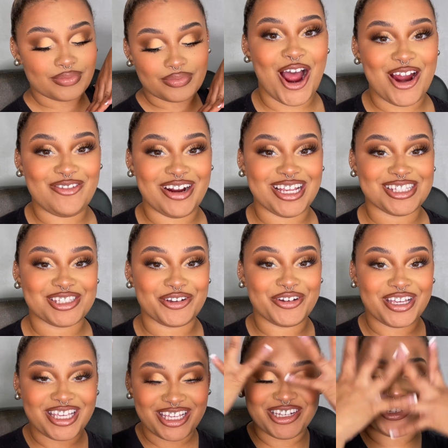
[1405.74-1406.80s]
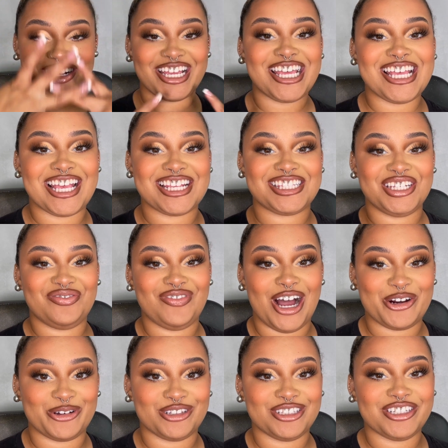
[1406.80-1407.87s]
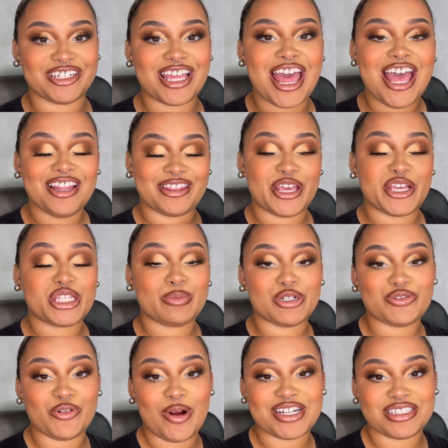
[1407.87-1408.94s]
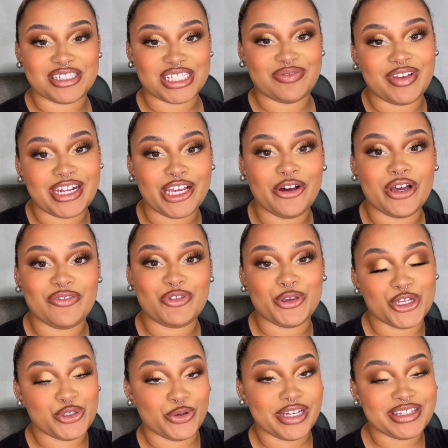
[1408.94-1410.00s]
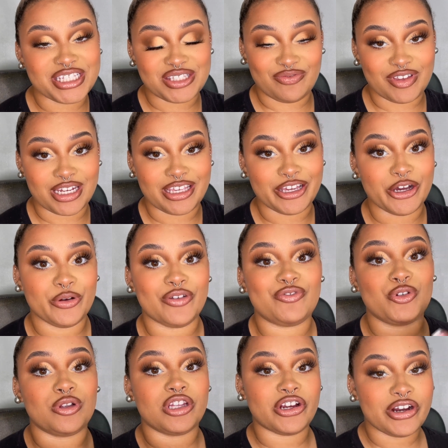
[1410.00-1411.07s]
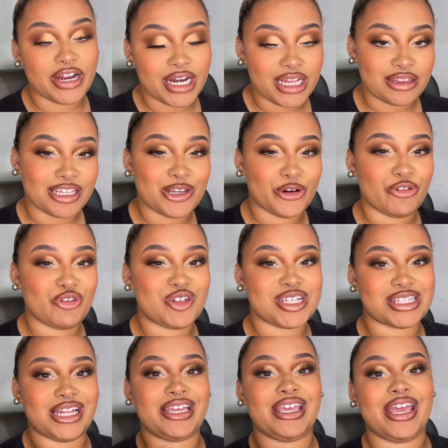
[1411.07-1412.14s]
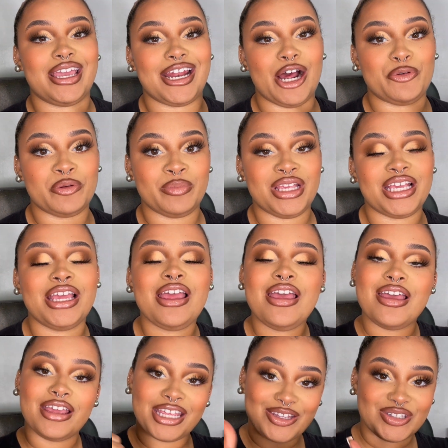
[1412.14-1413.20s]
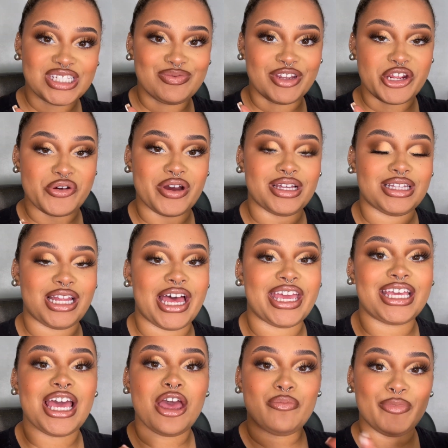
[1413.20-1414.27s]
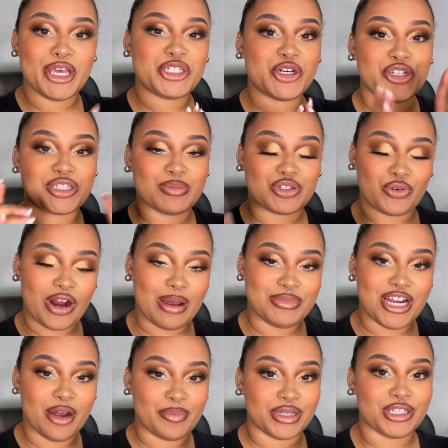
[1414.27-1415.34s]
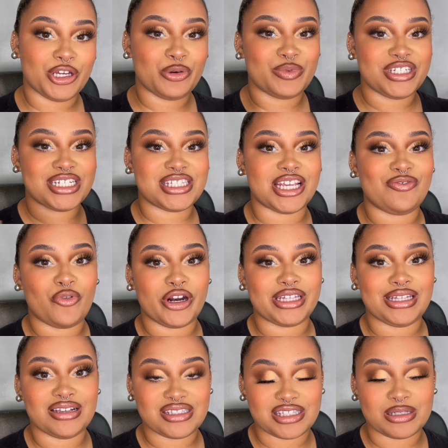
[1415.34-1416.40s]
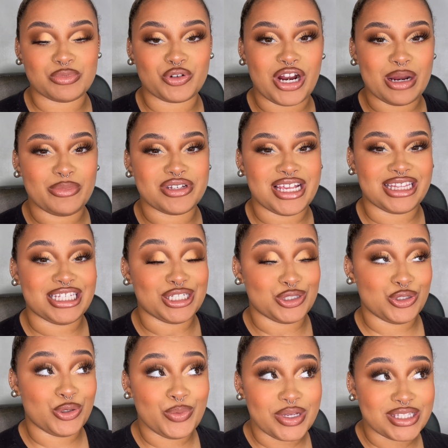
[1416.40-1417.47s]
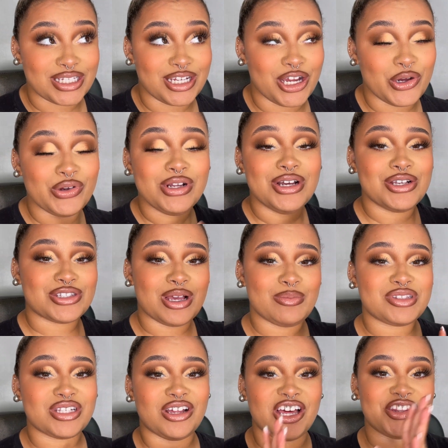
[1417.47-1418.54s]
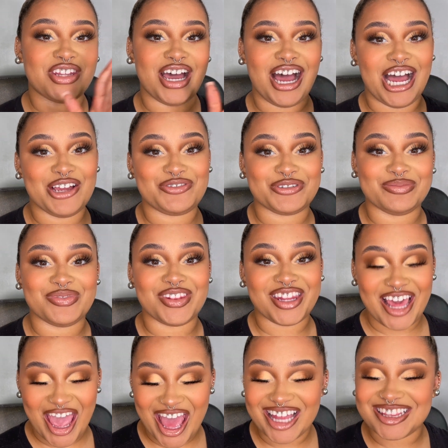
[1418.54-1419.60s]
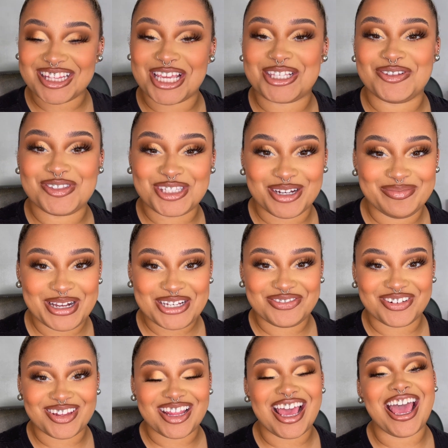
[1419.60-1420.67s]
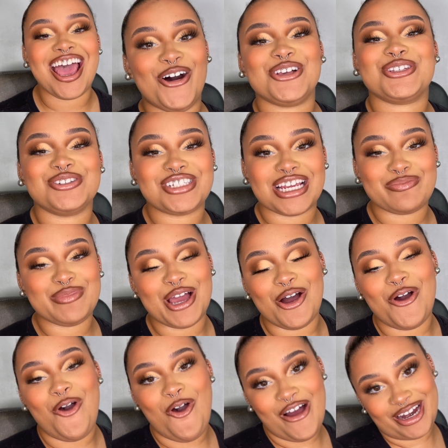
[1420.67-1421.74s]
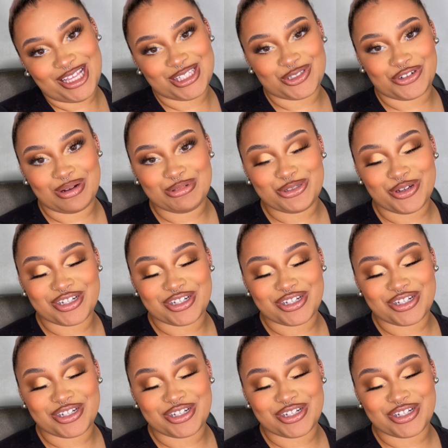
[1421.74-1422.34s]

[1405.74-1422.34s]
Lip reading: Alright, so here is the final look. Thanks so much for watching this video. If you enjoyed this video, if you learned anything, or you just like hanging out with me, give this video a like. Make sure you subscribe down below. We just hit 40,000 subscribers, I think 2 weeks ago. So I'm still on the high from that. Thank you so much for that. Also check me out on Instagram,